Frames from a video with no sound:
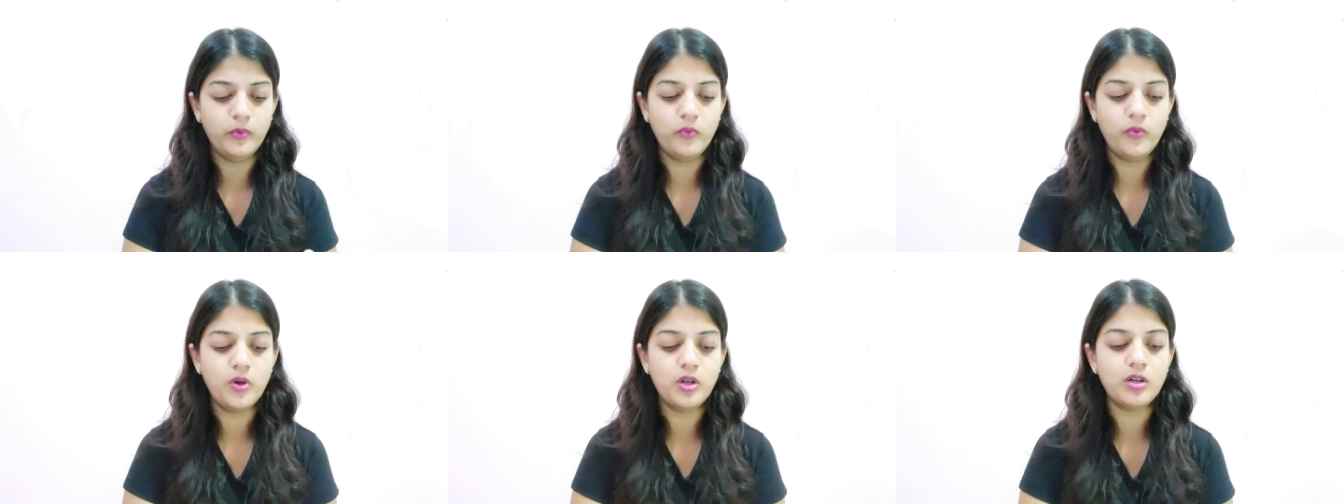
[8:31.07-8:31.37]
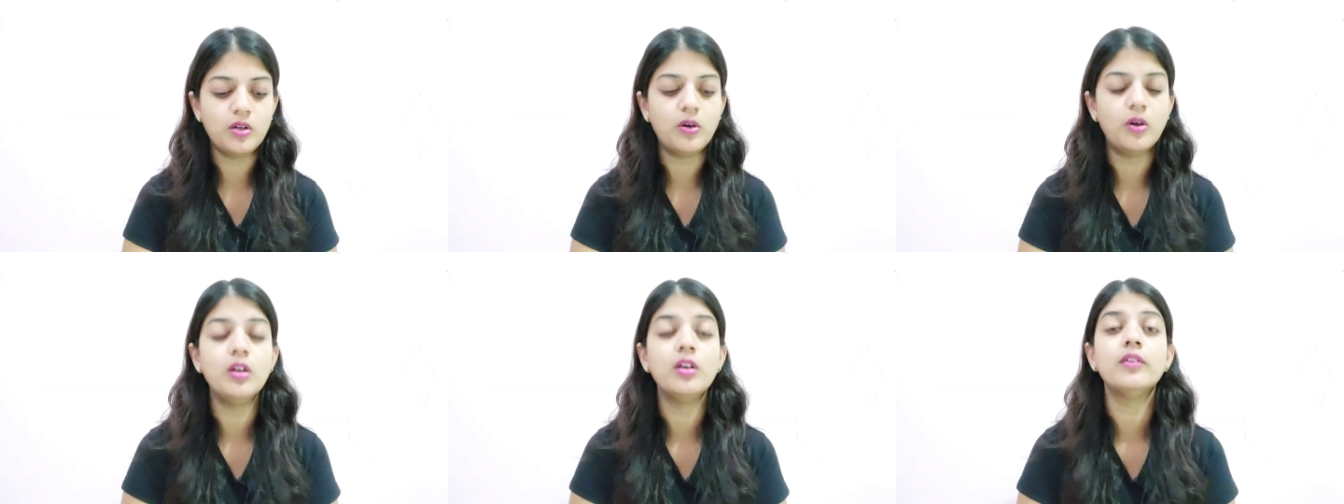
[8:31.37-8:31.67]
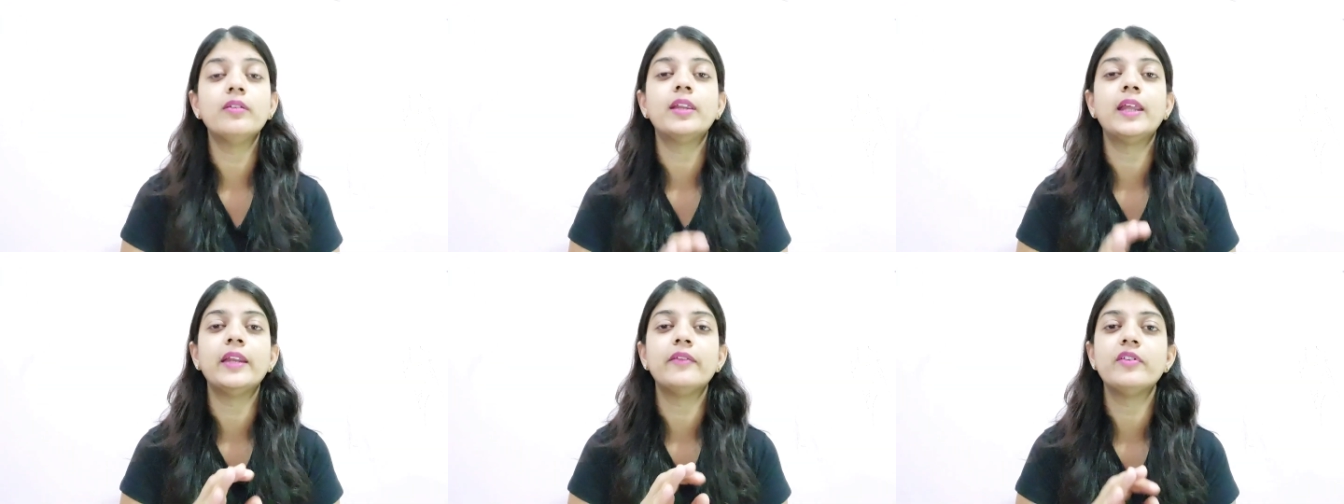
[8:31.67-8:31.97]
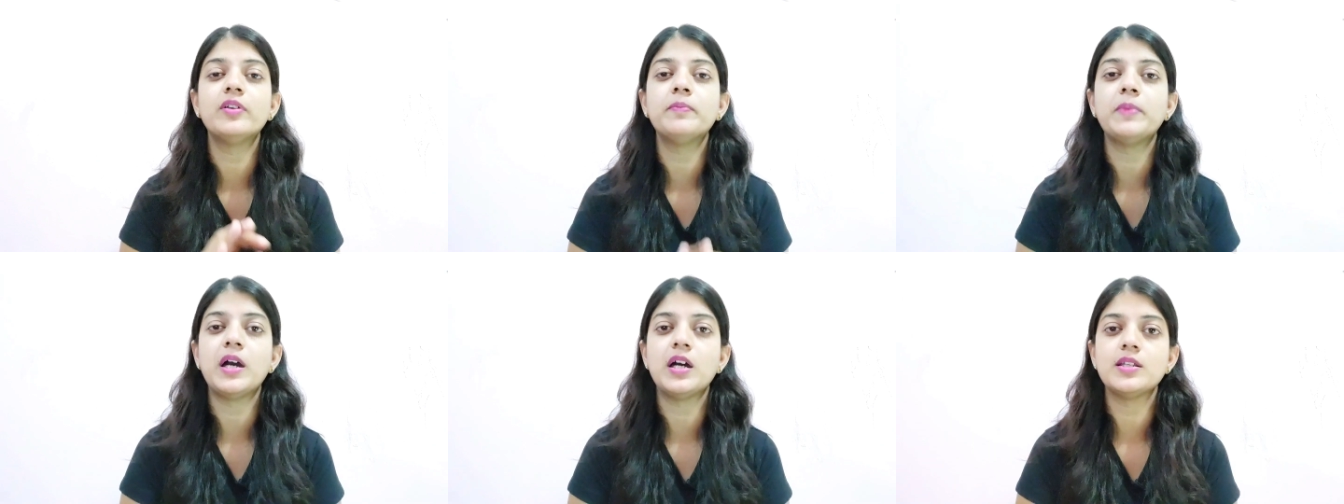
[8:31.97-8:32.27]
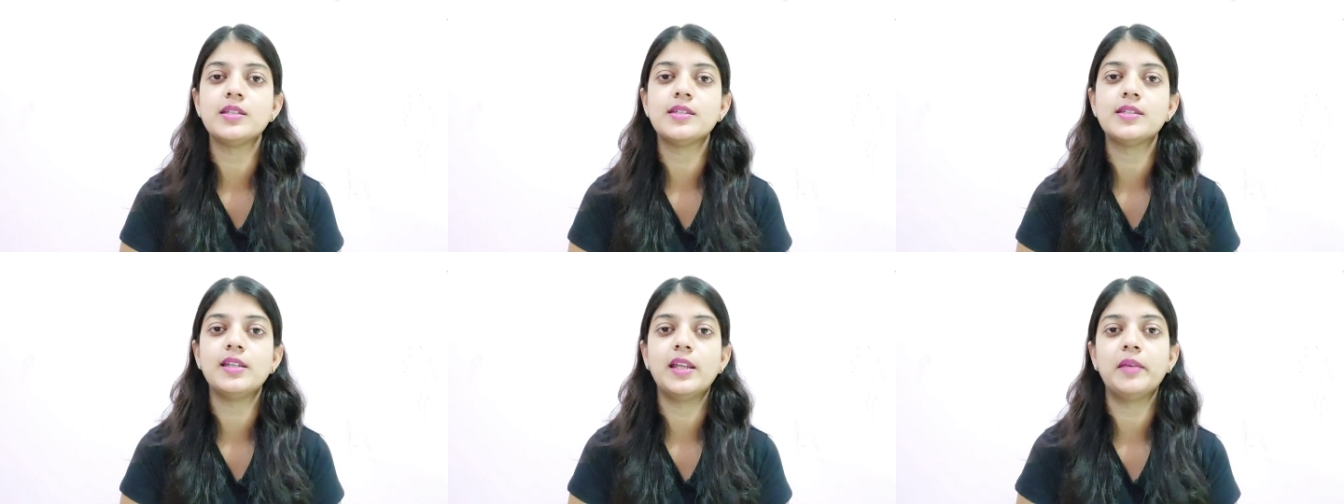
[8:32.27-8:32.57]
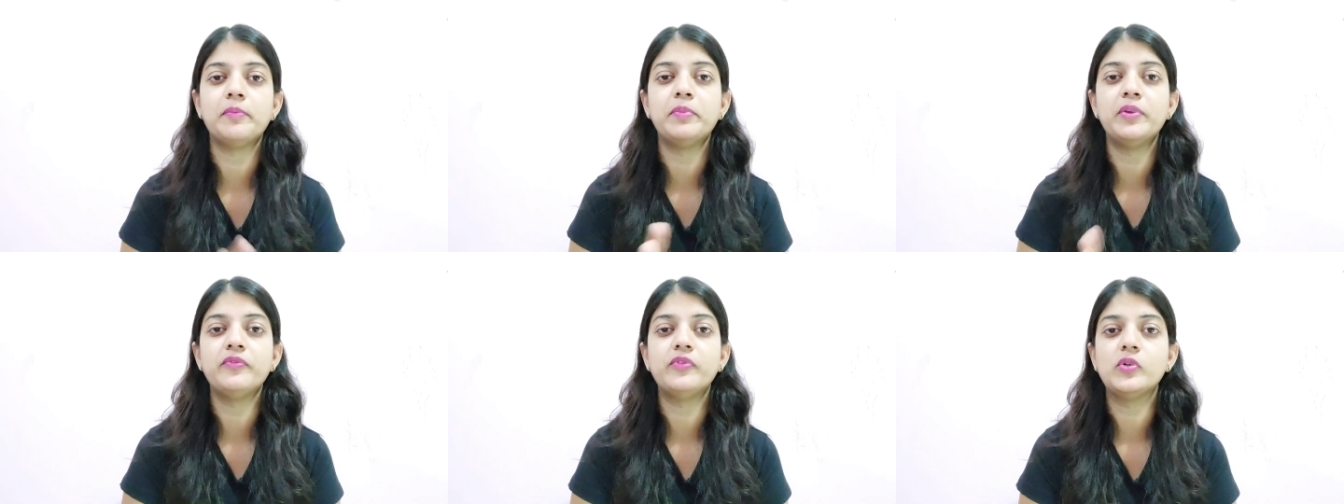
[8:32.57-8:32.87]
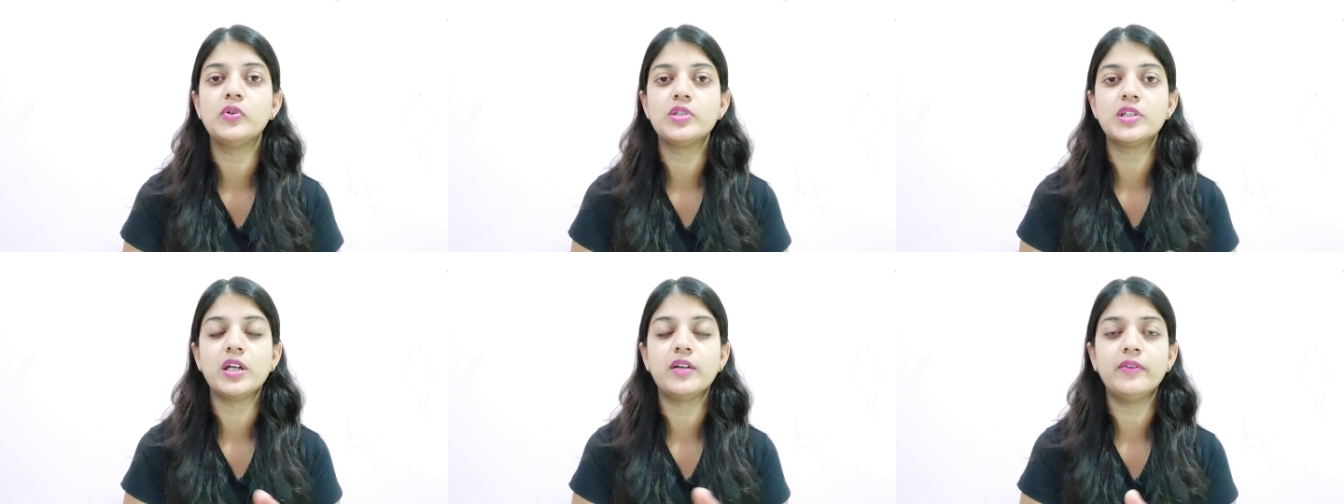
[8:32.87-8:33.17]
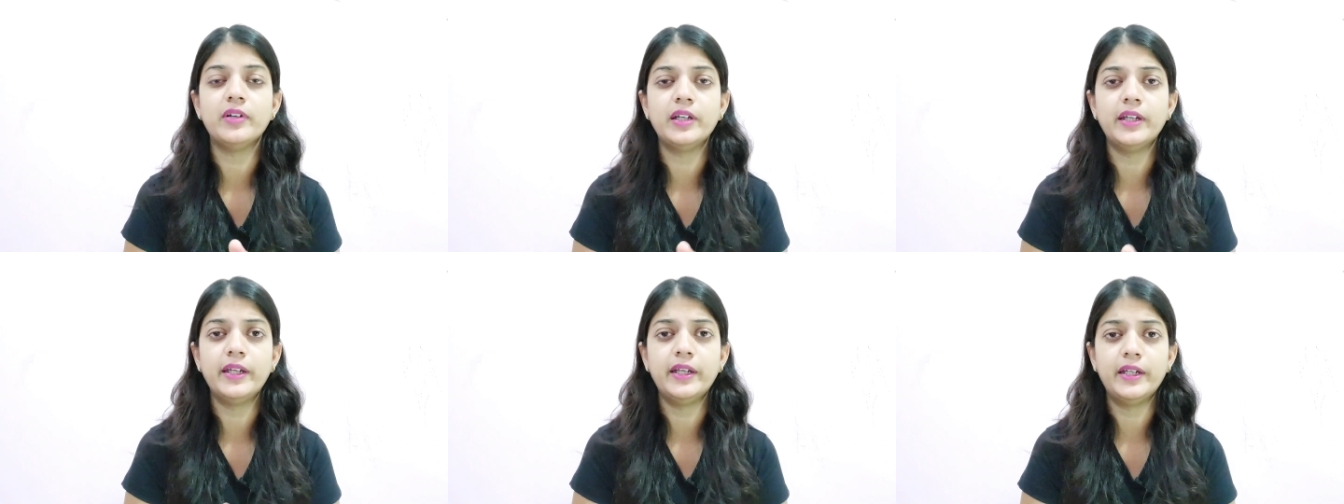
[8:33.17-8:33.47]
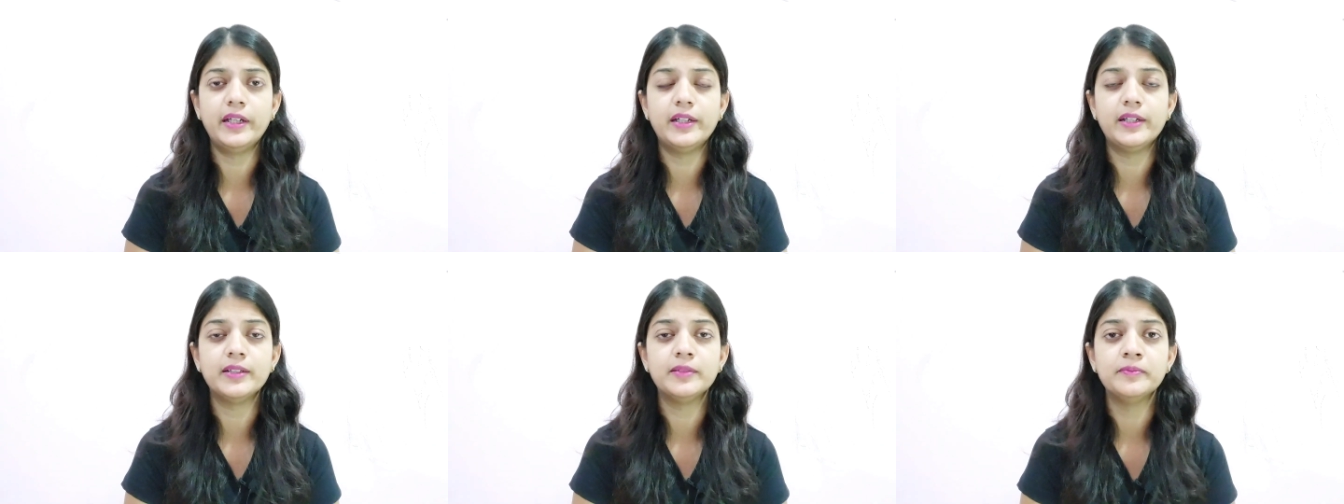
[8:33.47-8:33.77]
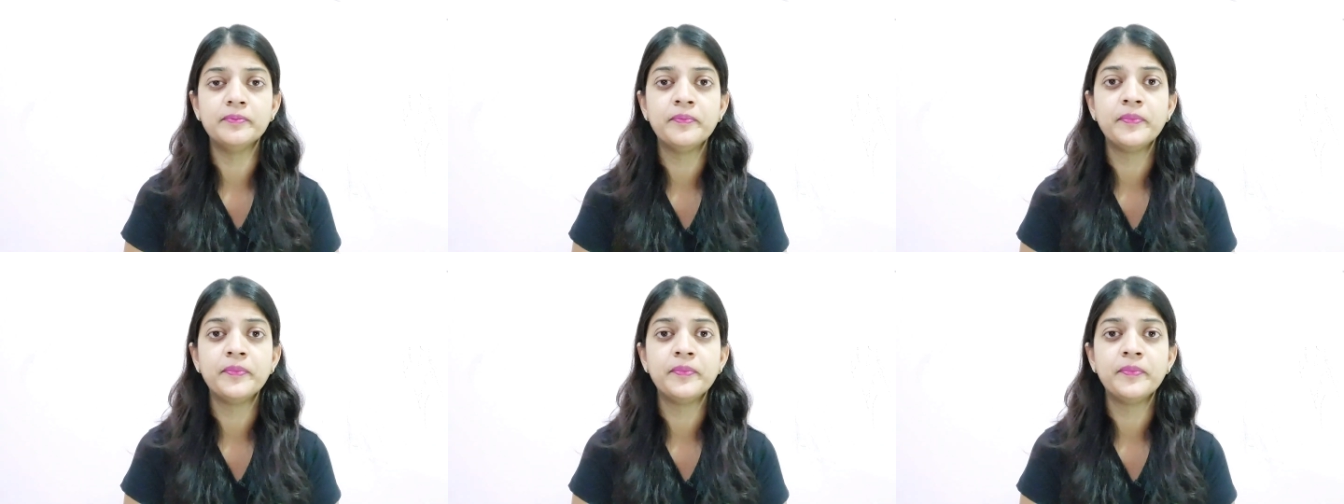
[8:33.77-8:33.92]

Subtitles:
what all can be passed, like before Java 8,